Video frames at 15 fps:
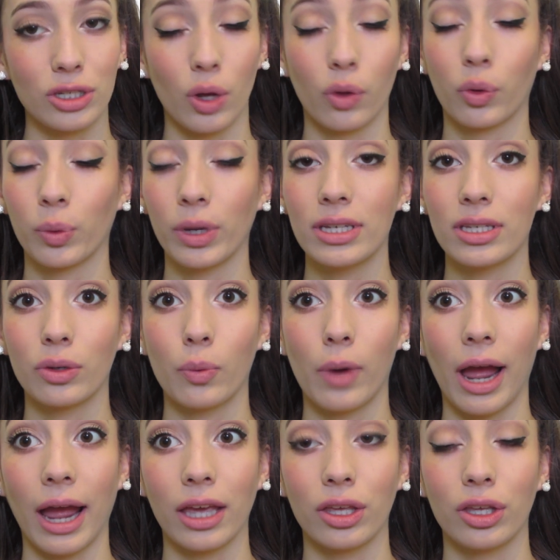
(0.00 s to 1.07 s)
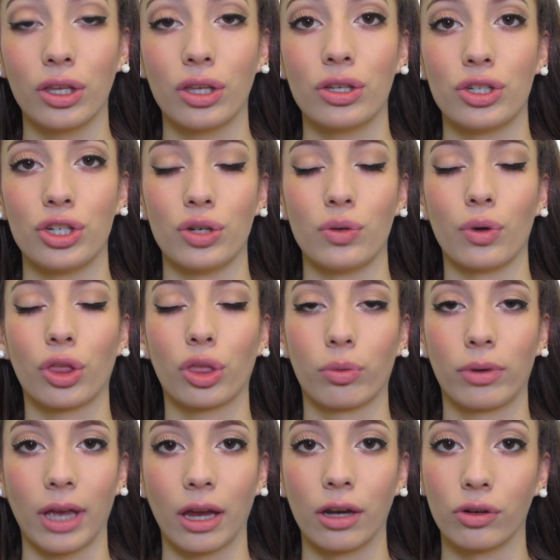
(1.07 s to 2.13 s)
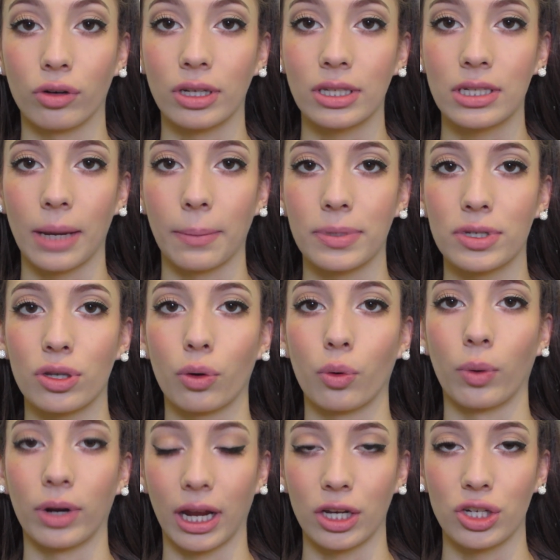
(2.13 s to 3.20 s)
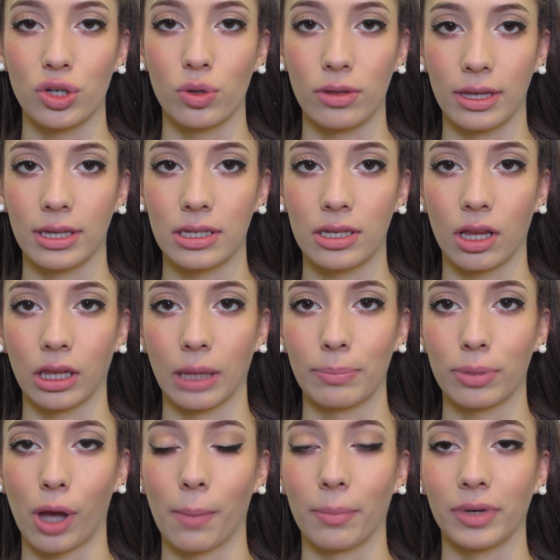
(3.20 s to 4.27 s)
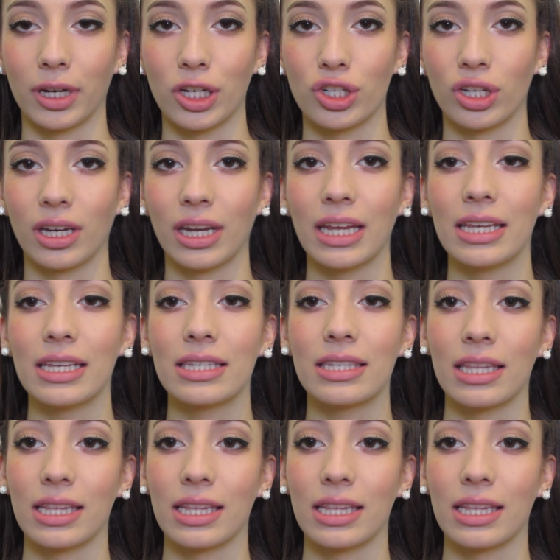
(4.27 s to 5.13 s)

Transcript: So the reason why I do 300 steps when I do this lip combination is